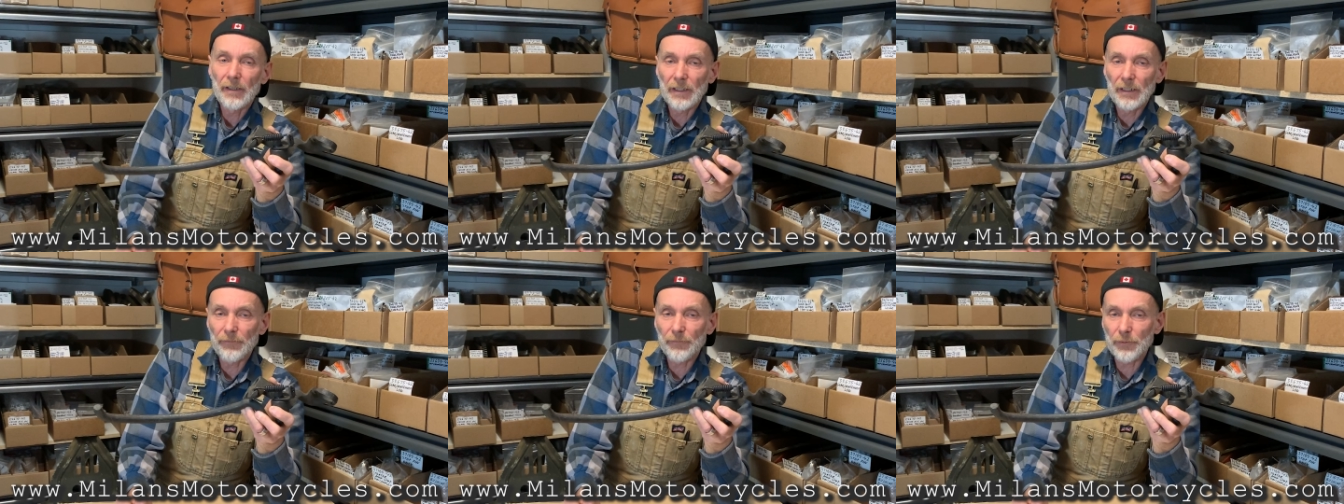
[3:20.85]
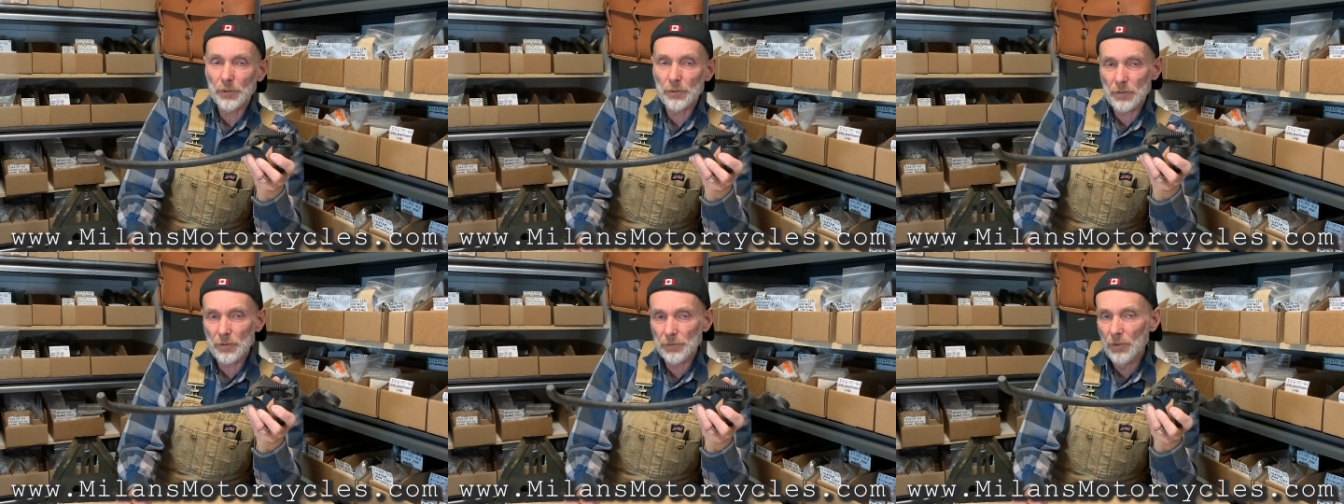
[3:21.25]
If
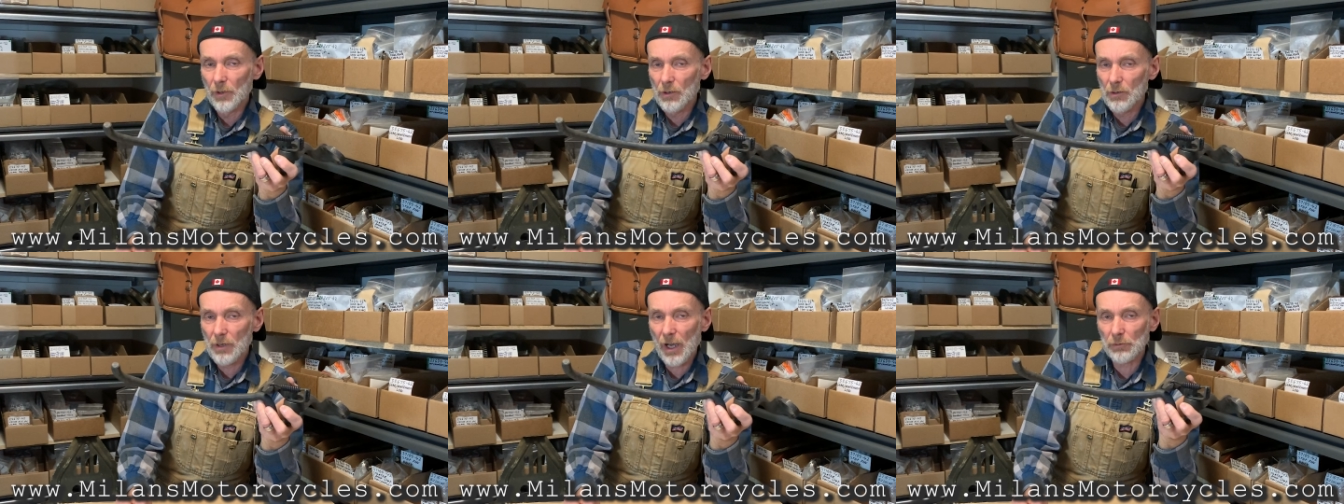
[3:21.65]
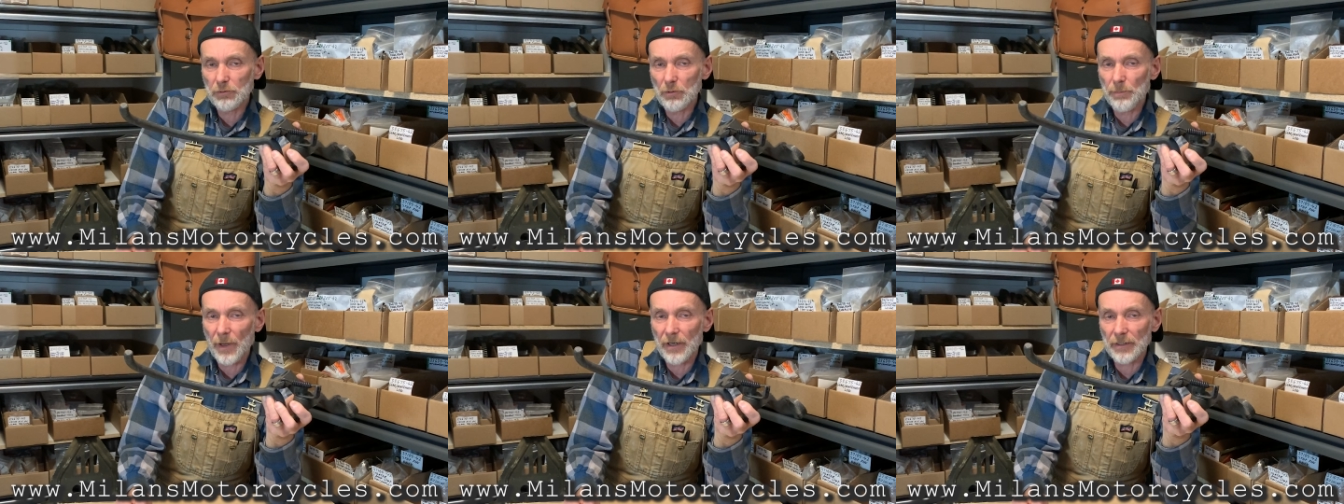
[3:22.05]
you don't know how
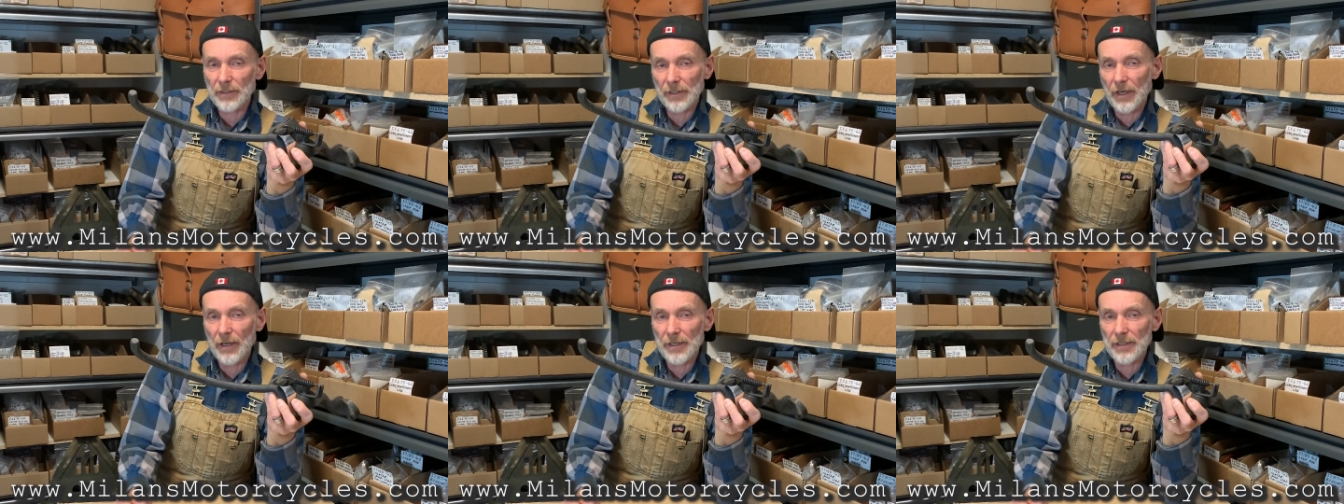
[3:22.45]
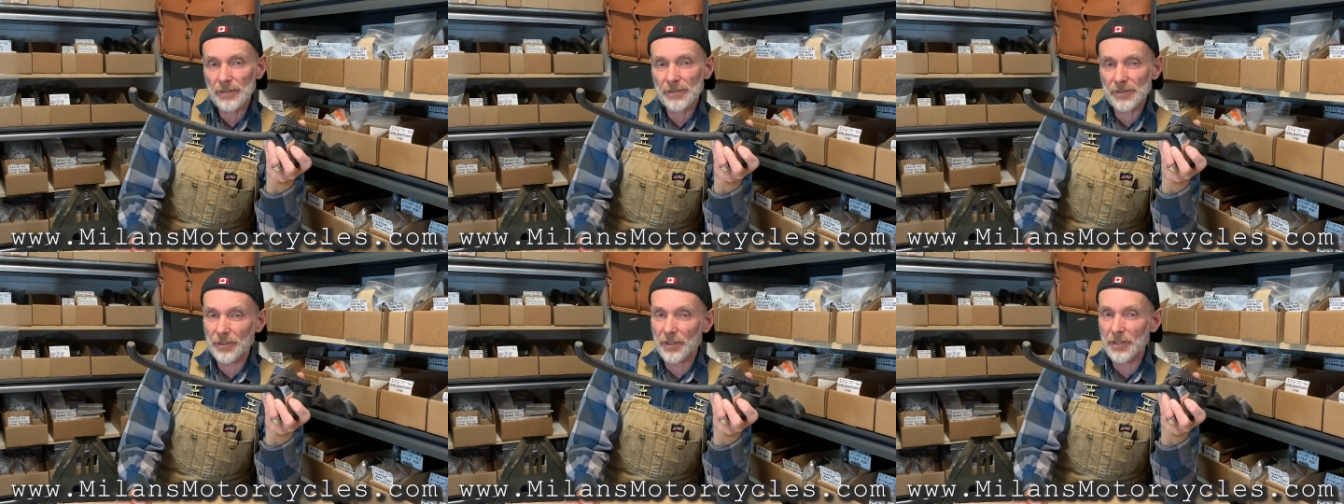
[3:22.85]
to parkerize,
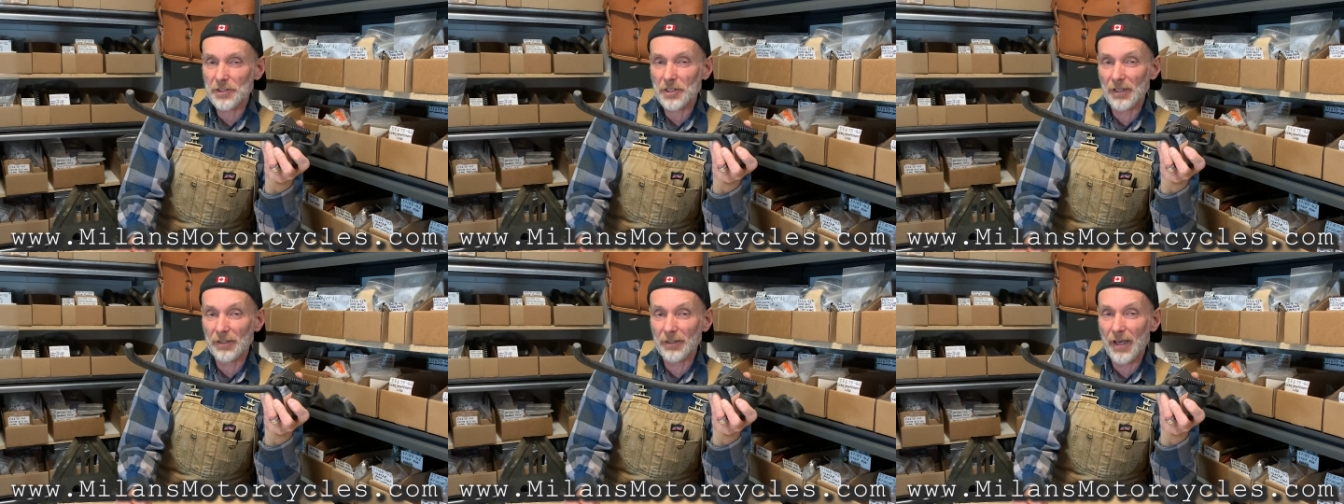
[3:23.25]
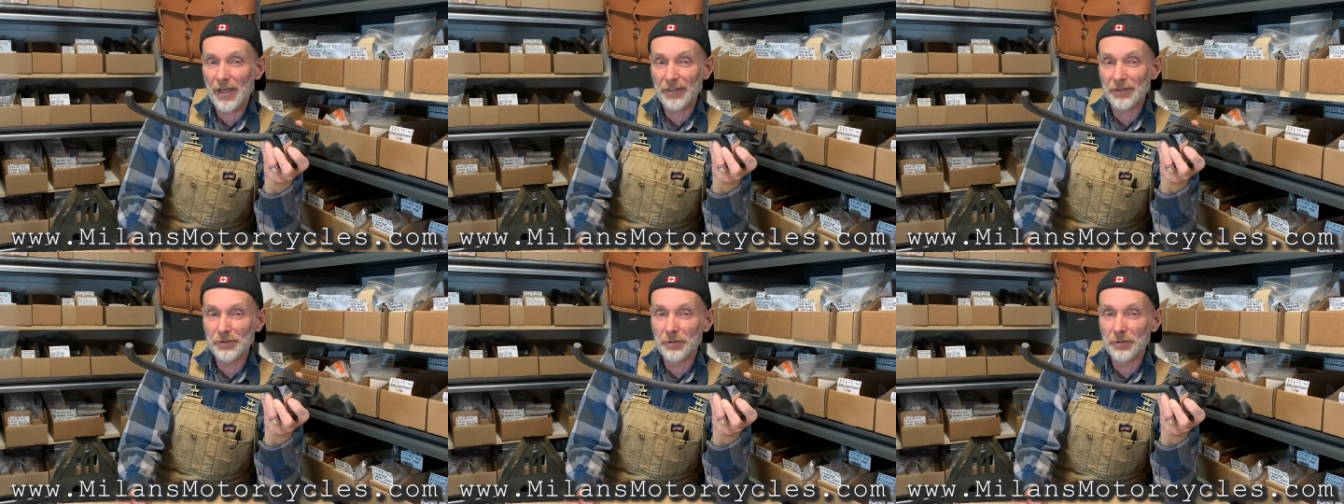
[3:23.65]
search online.